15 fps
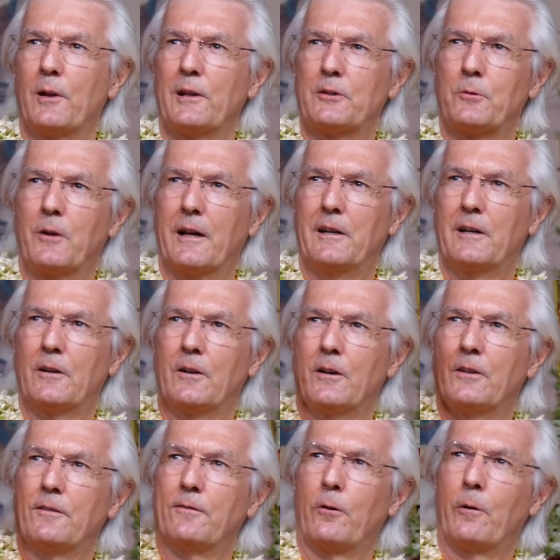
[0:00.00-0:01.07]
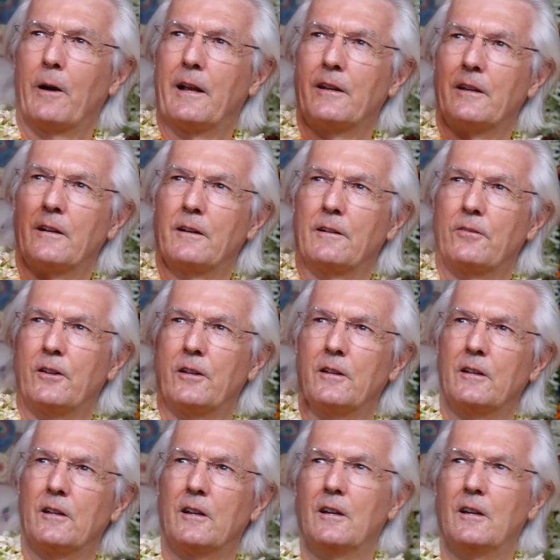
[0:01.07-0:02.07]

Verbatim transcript: place right here on the veranda of the,